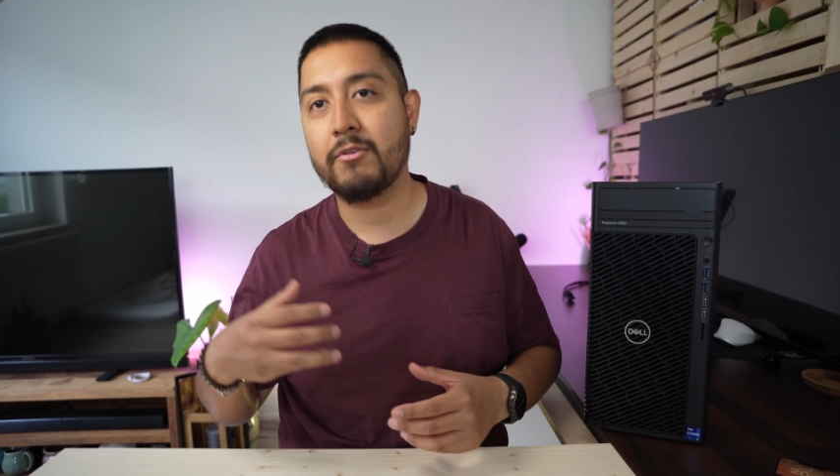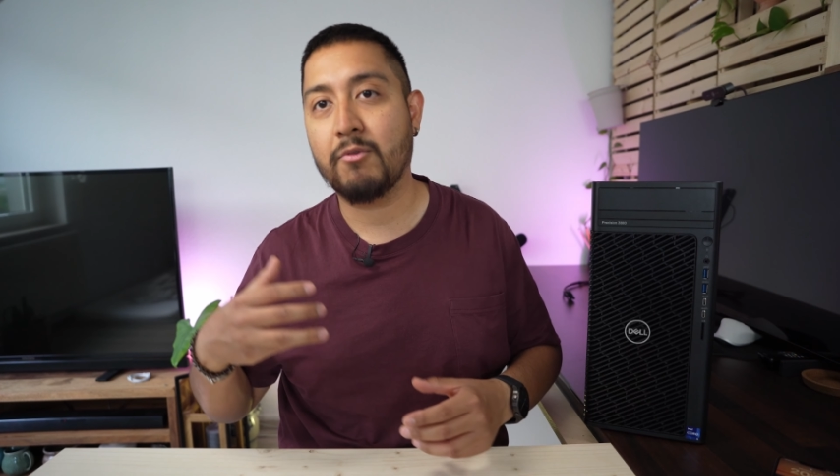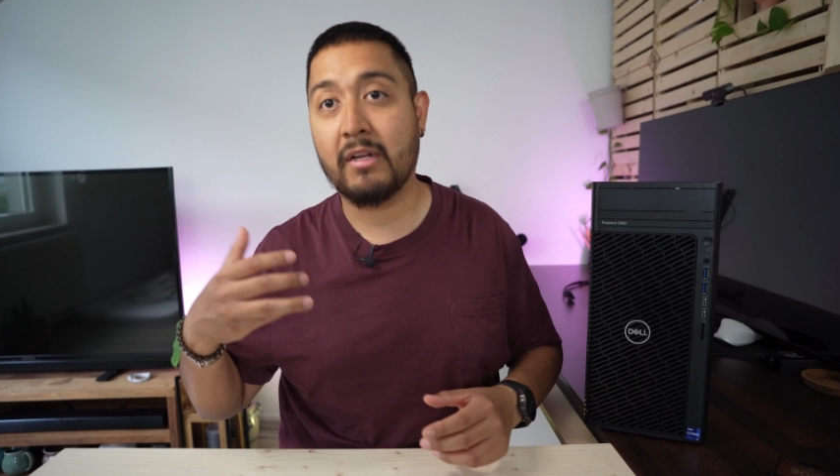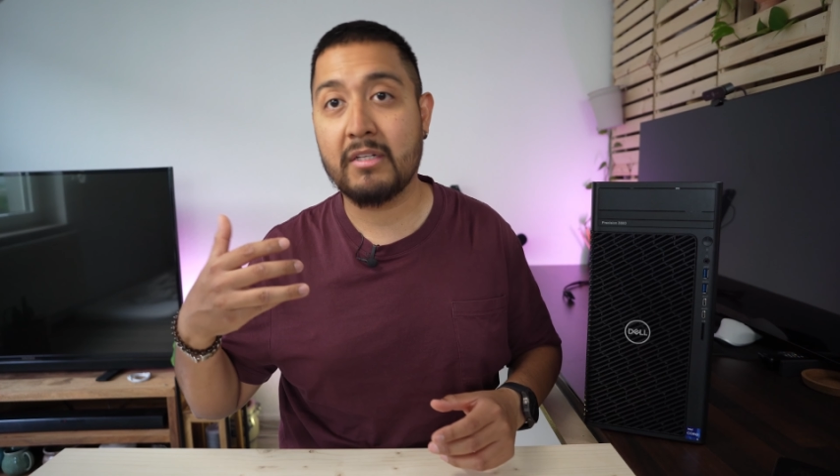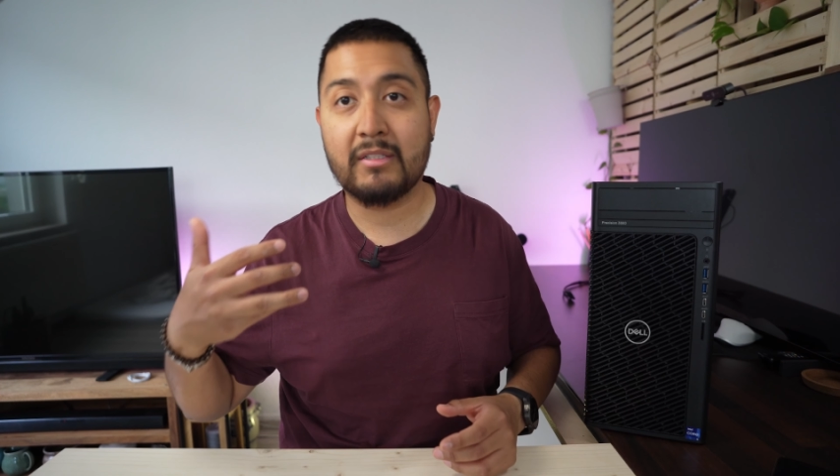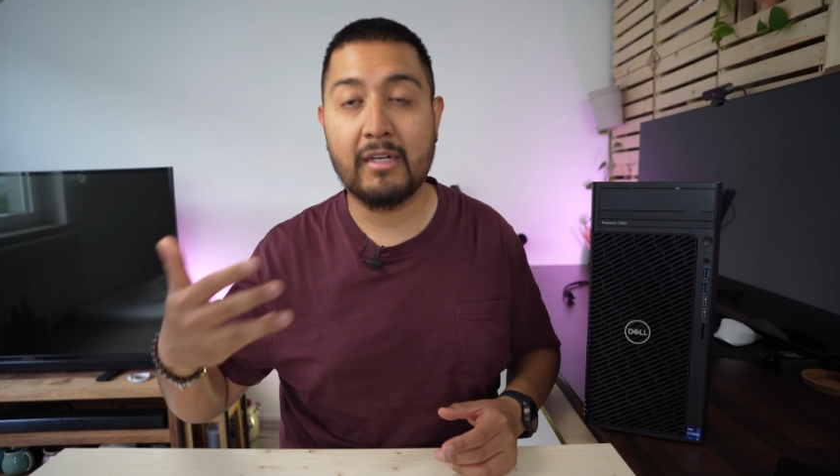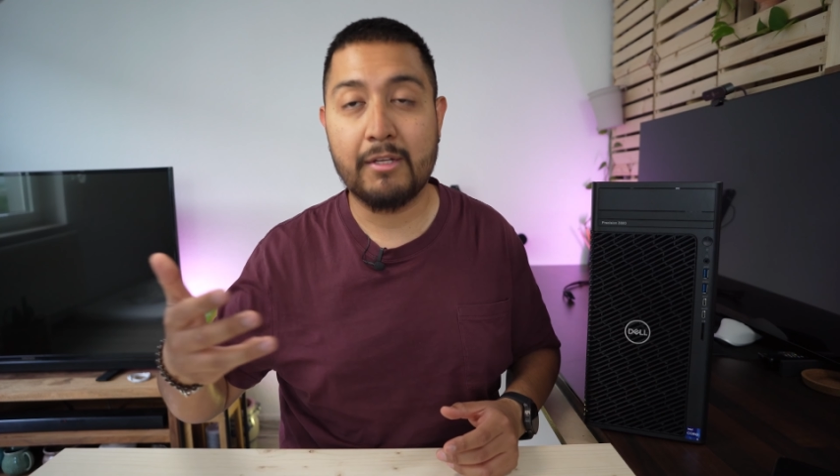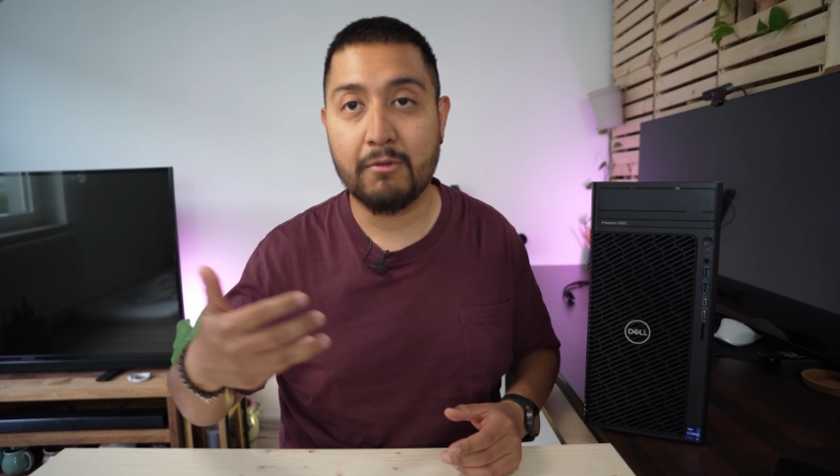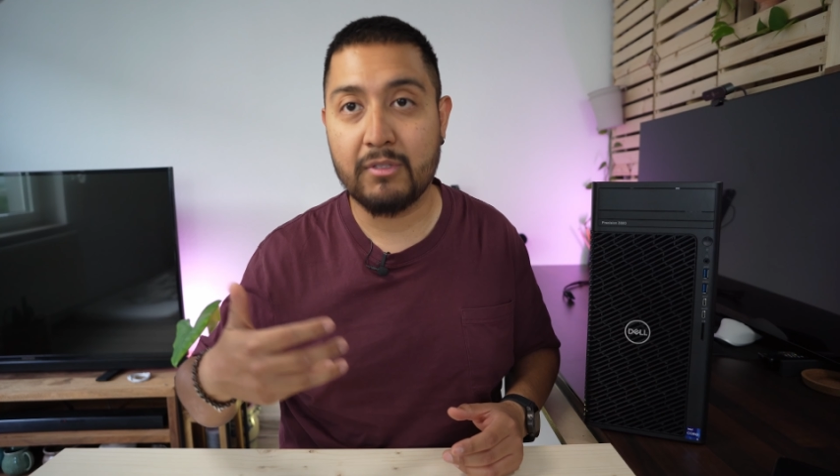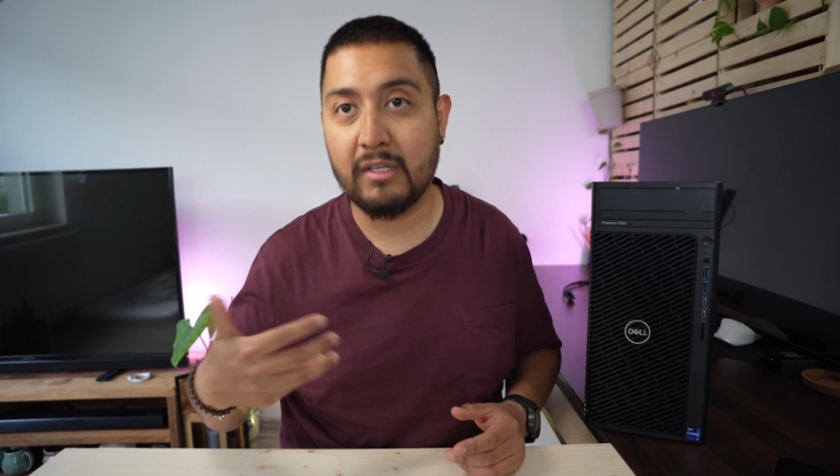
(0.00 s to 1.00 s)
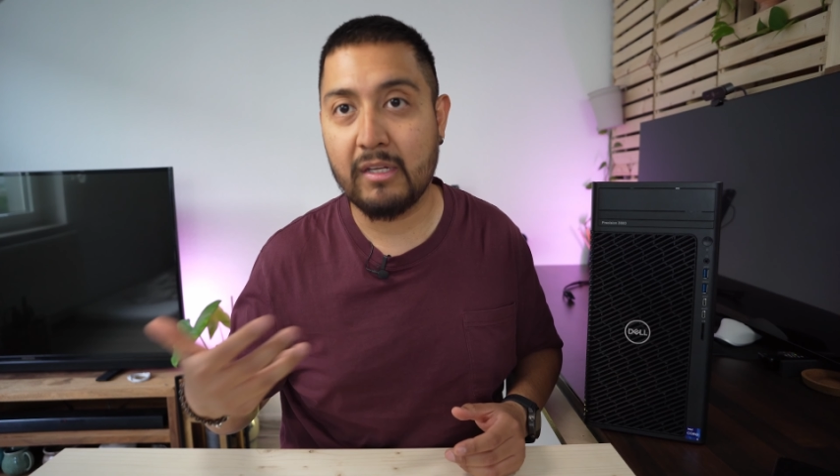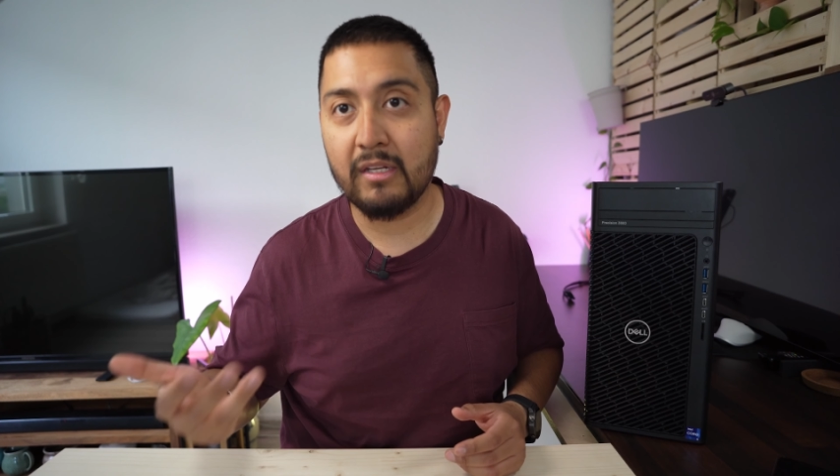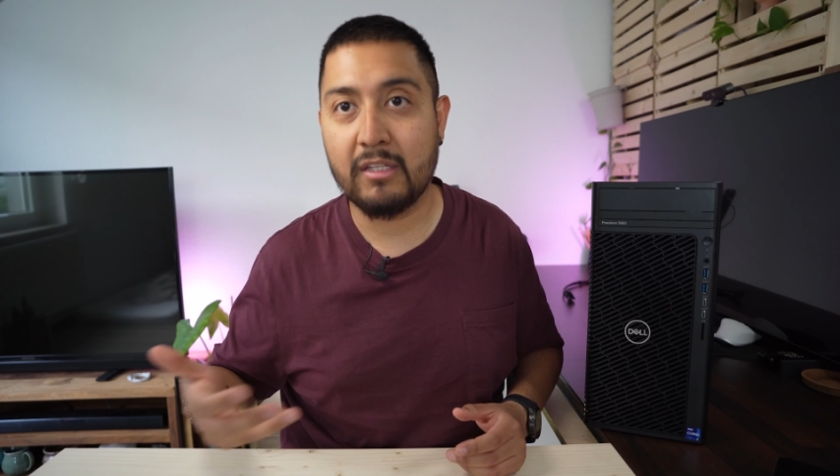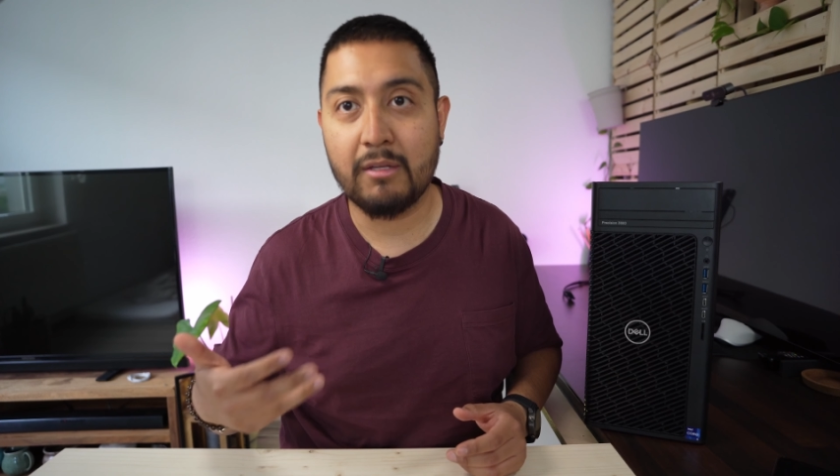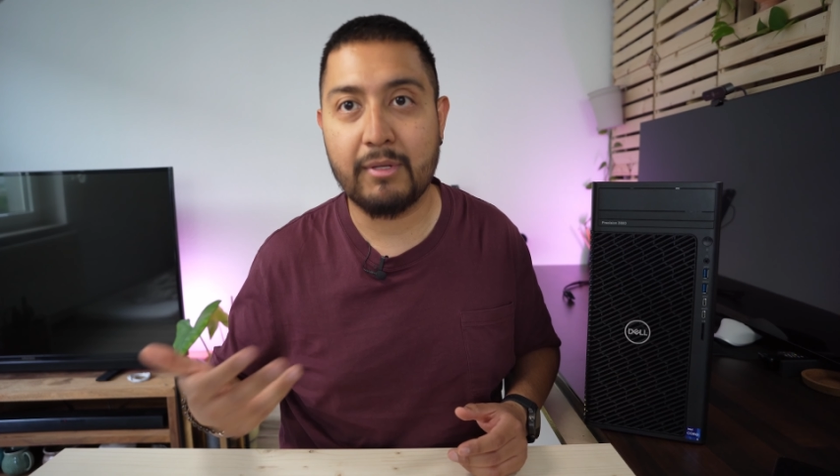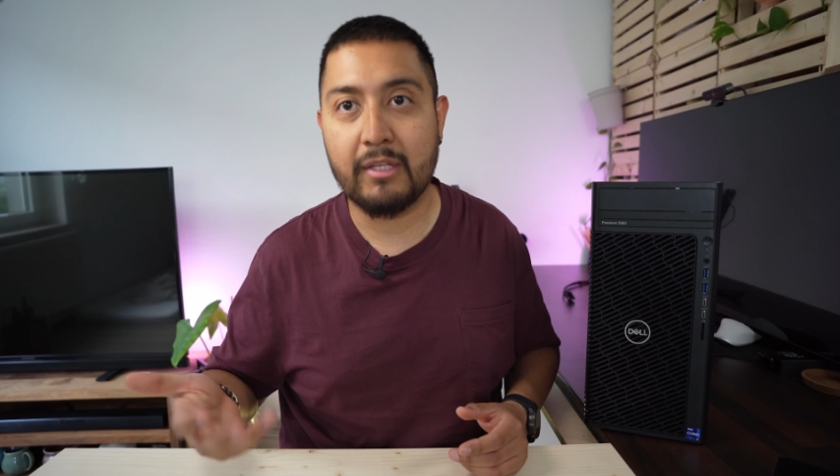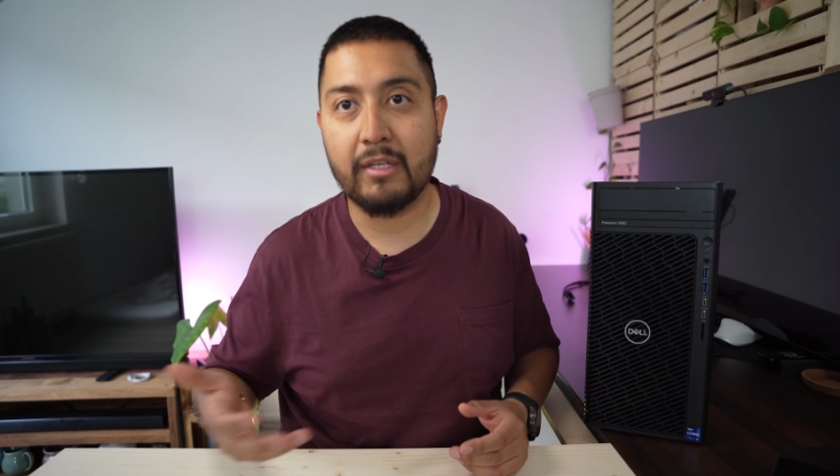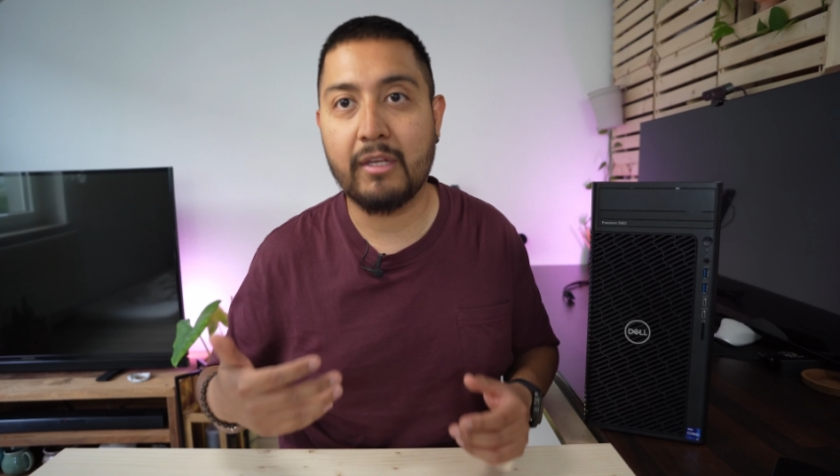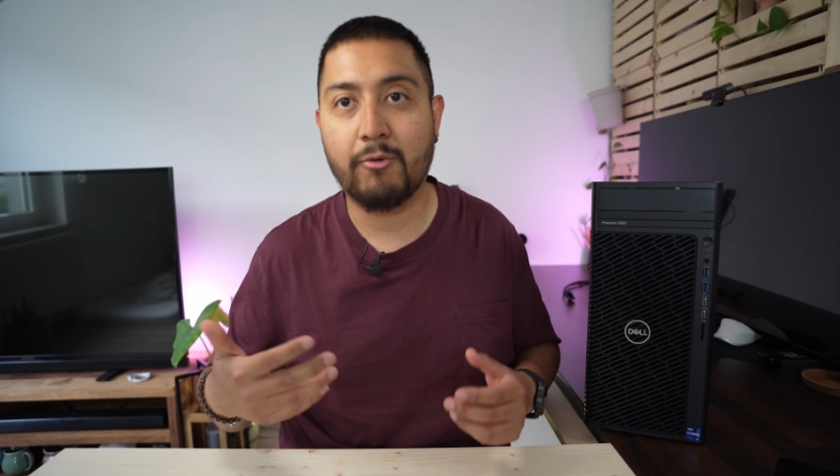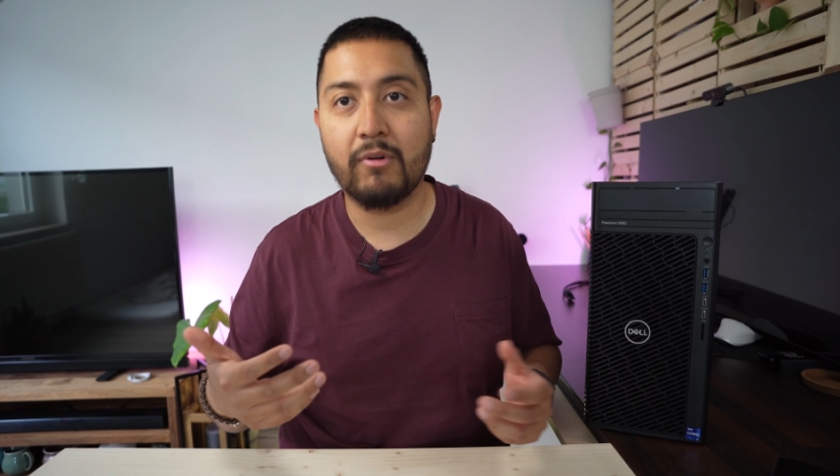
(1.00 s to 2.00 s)
You can still use the
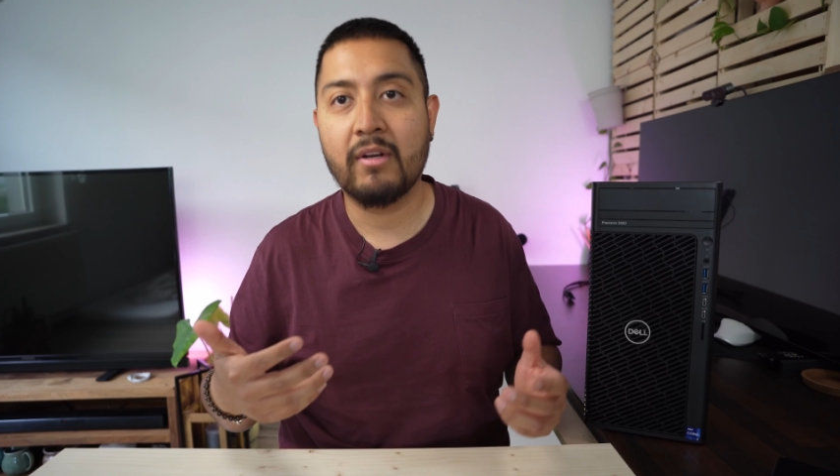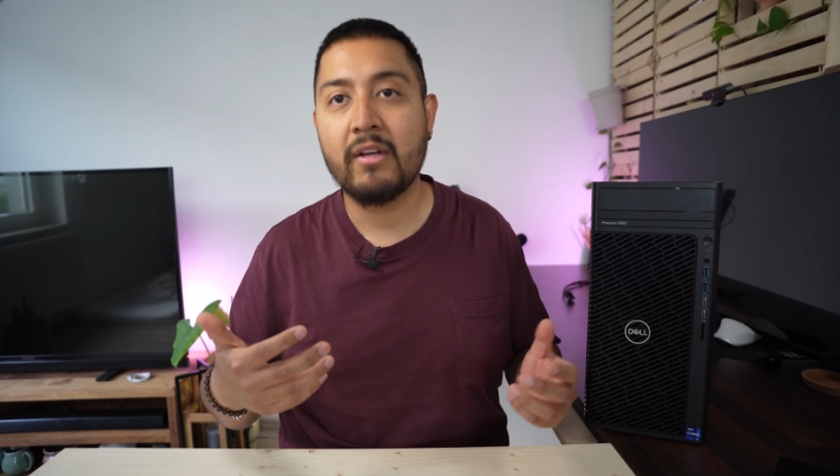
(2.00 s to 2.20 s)
DVD